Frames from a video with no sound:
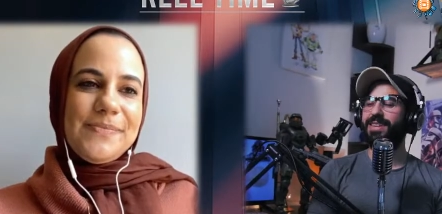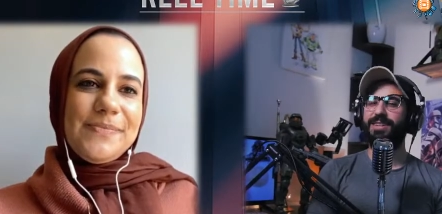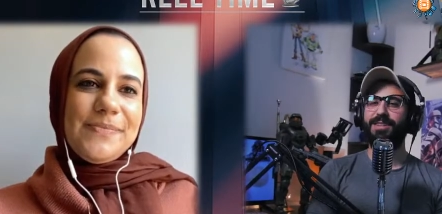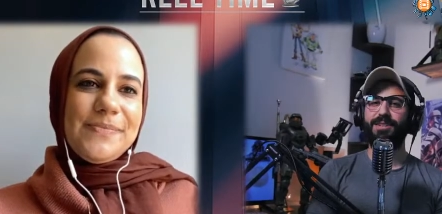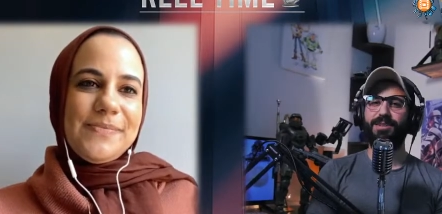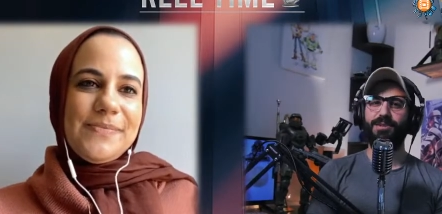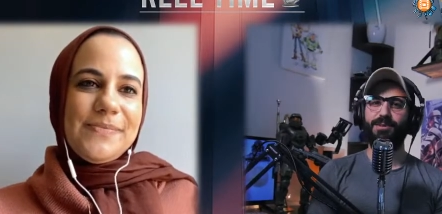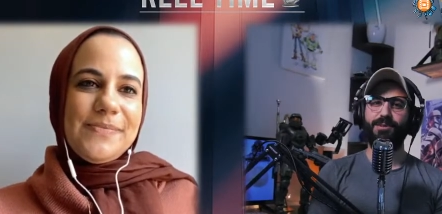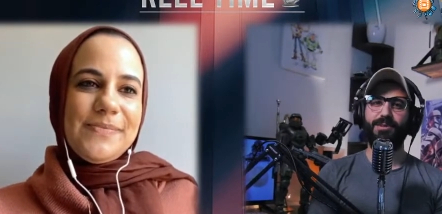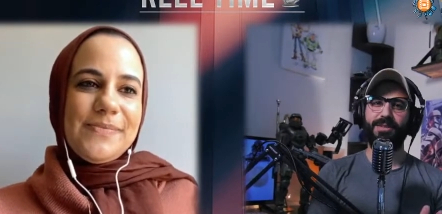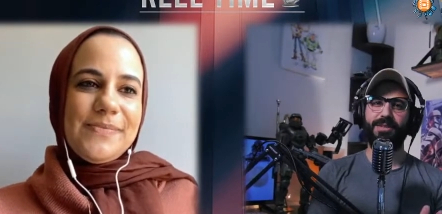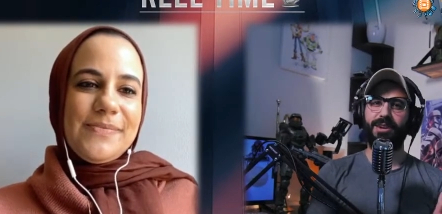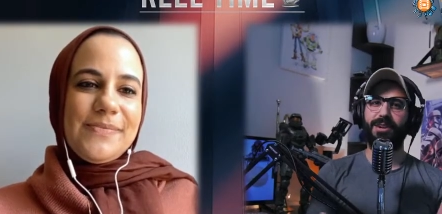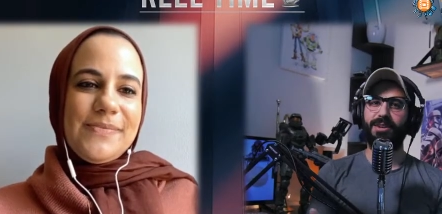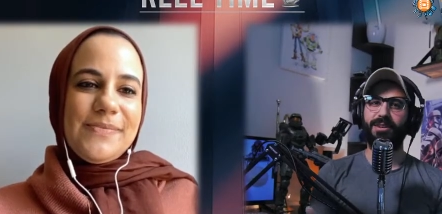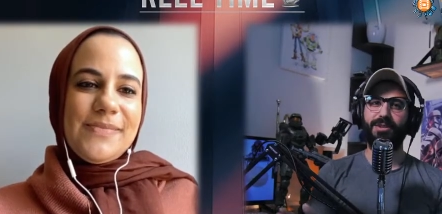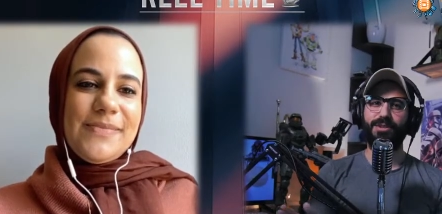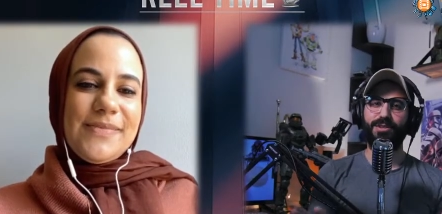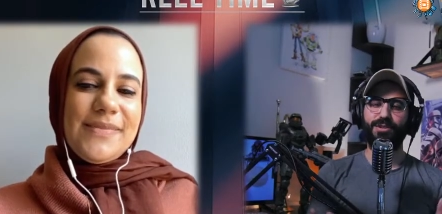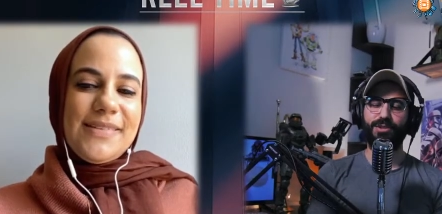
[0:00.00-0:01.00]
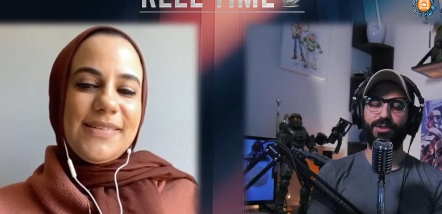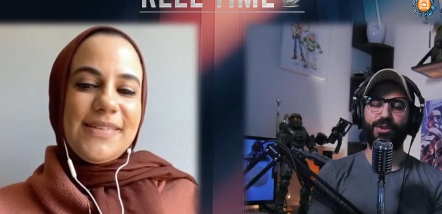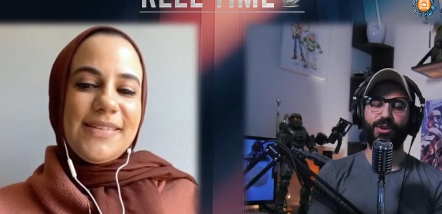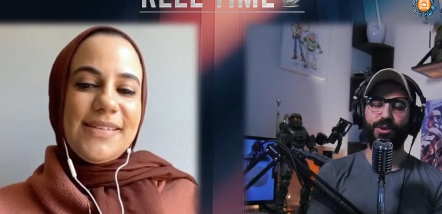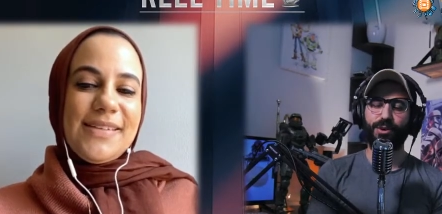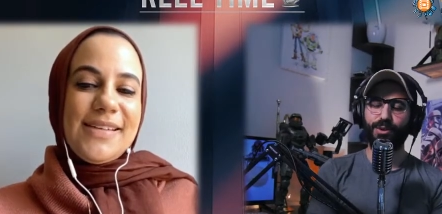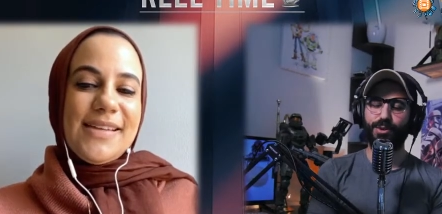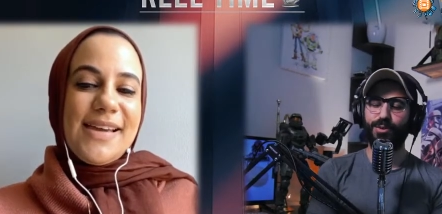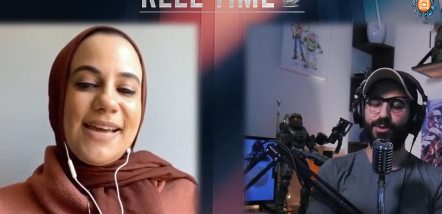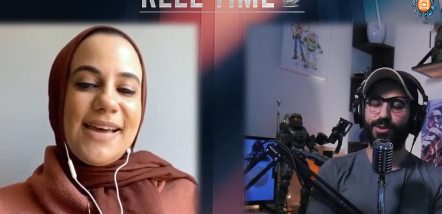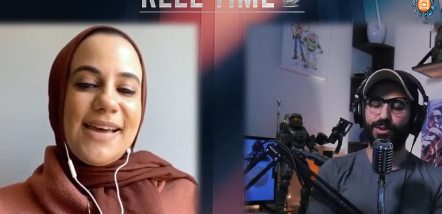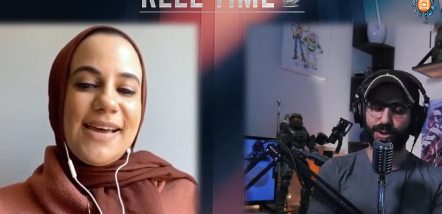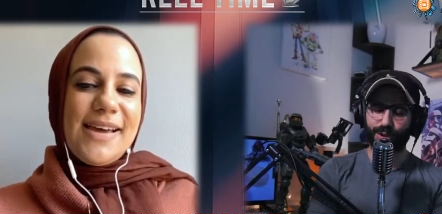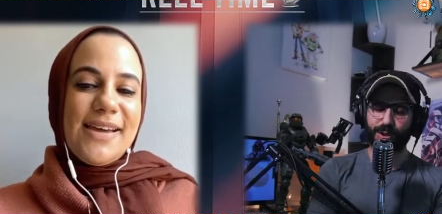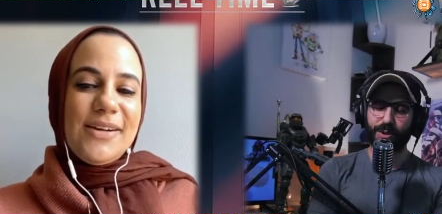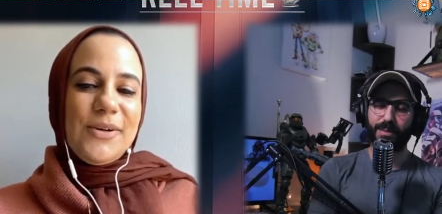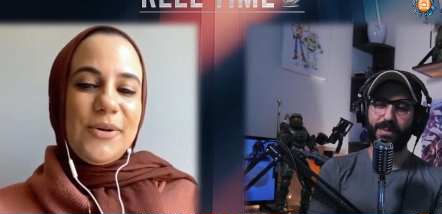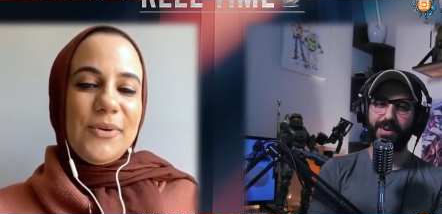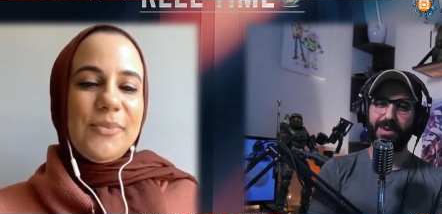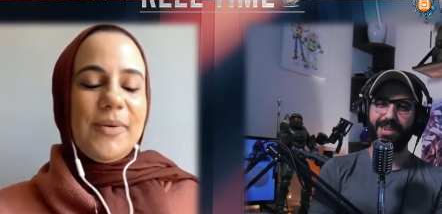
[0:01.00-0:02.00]
Speaker 1: Thank you, Sahar, so yeah,
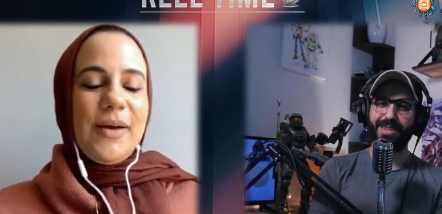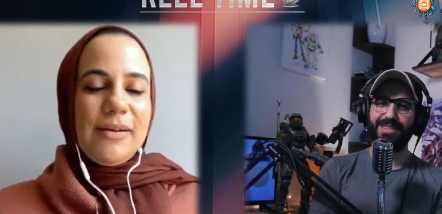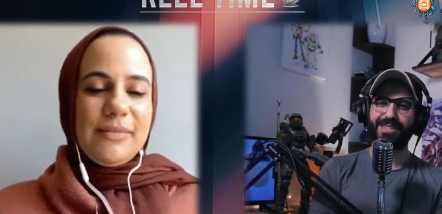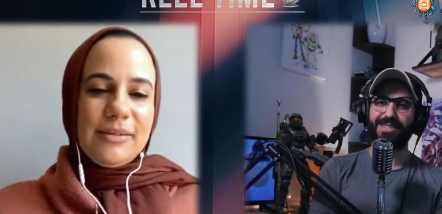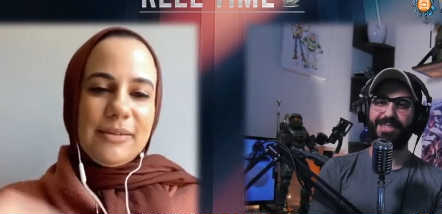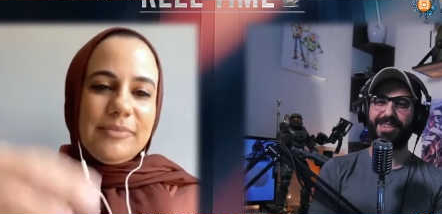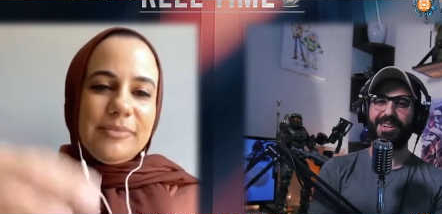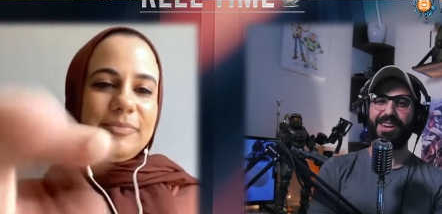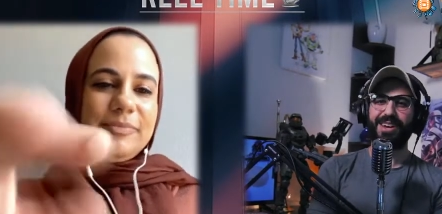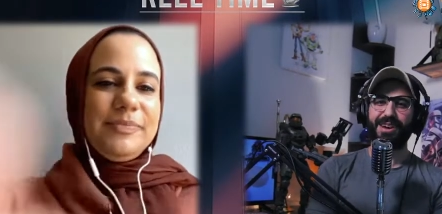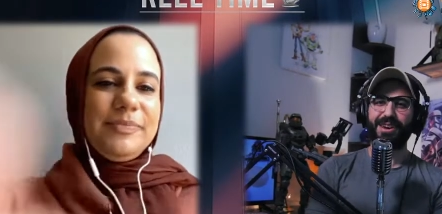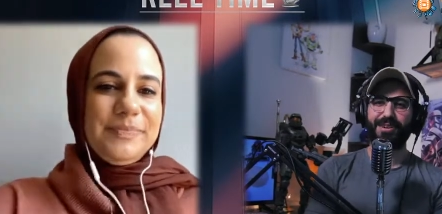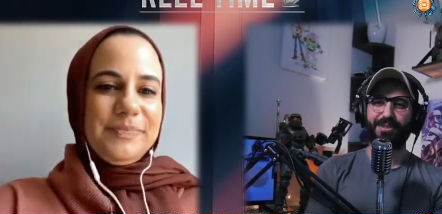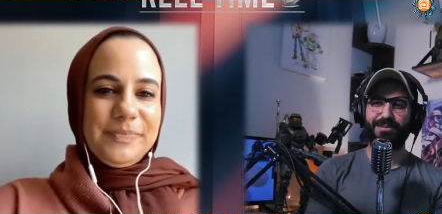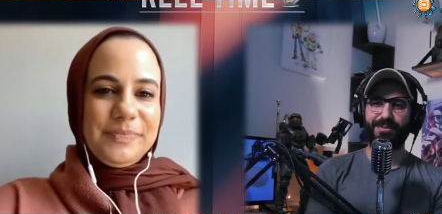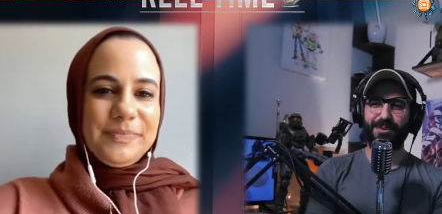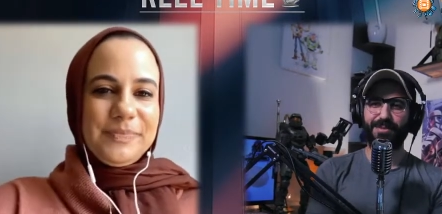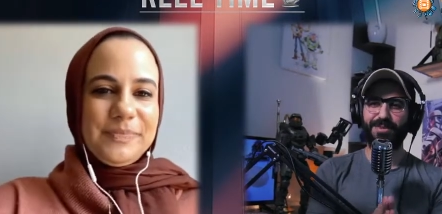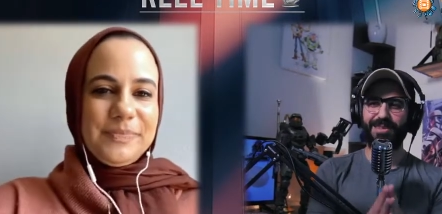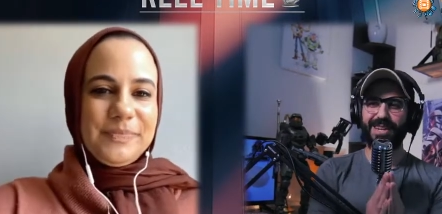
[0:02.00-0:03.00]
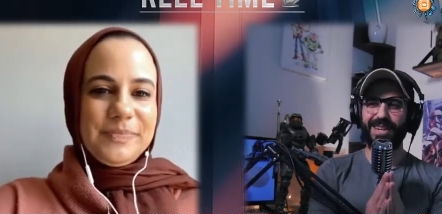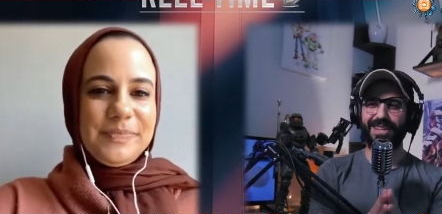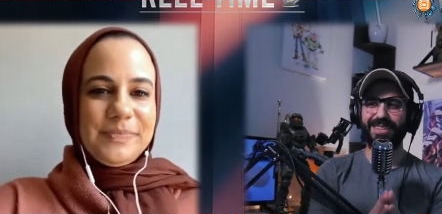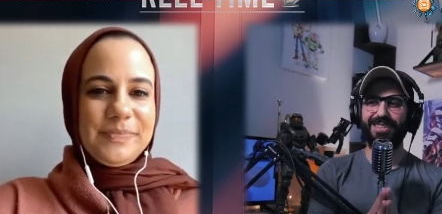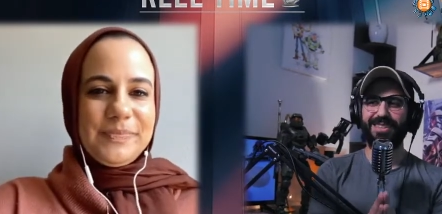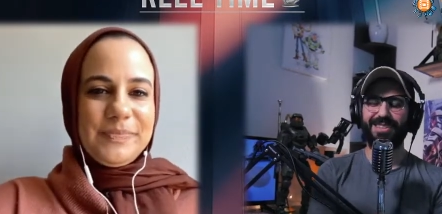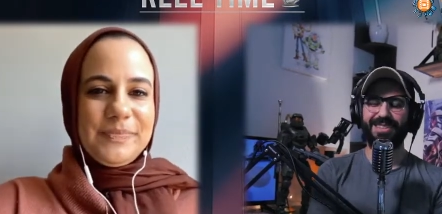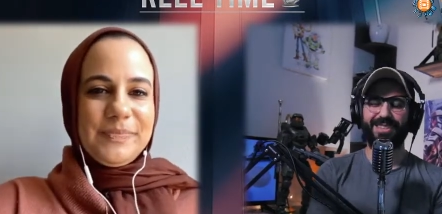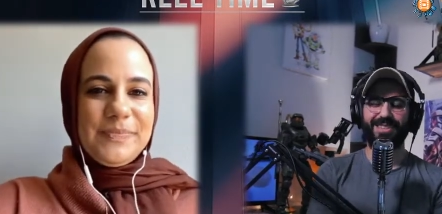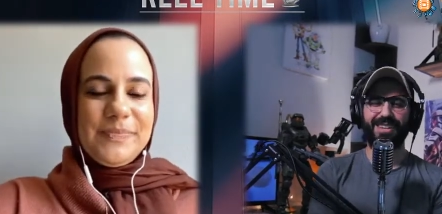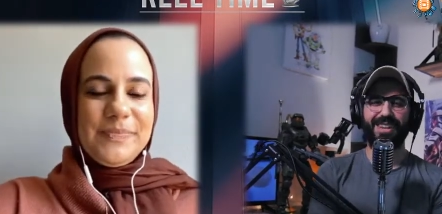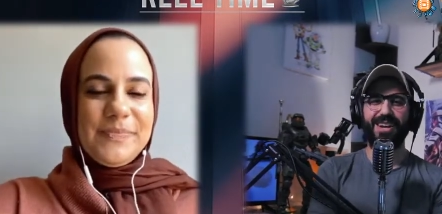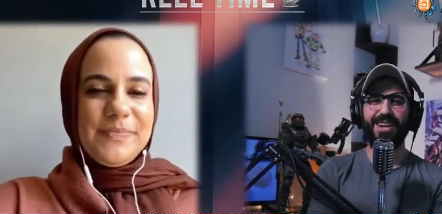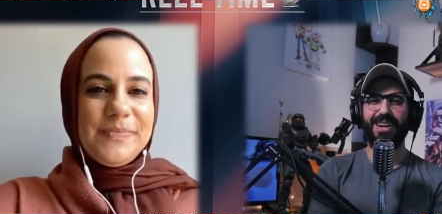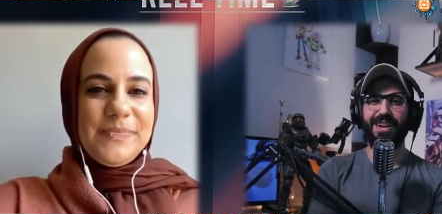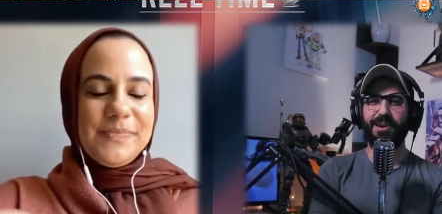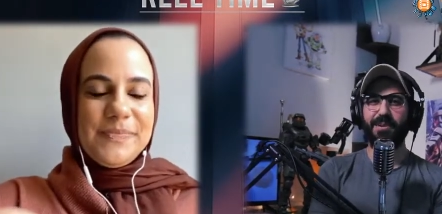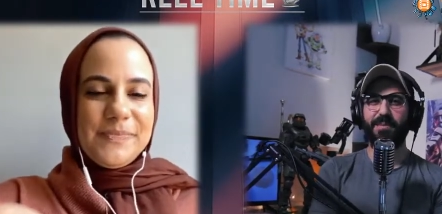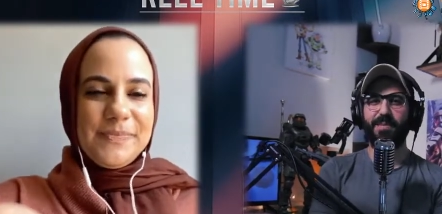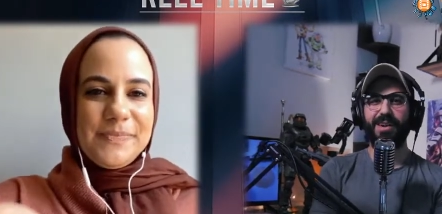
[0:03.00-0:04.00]
so no much problem from taking the
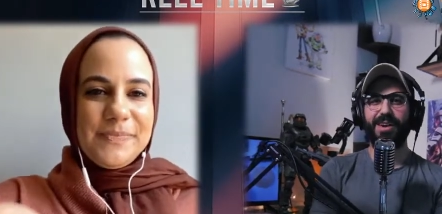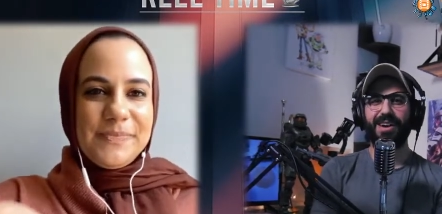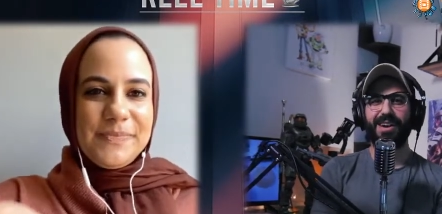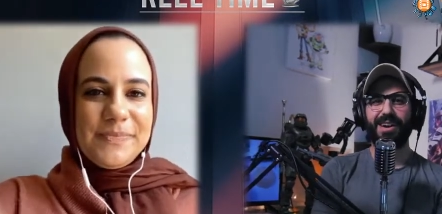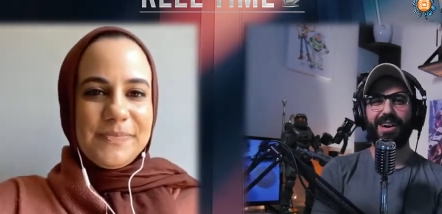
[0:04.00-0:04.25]
time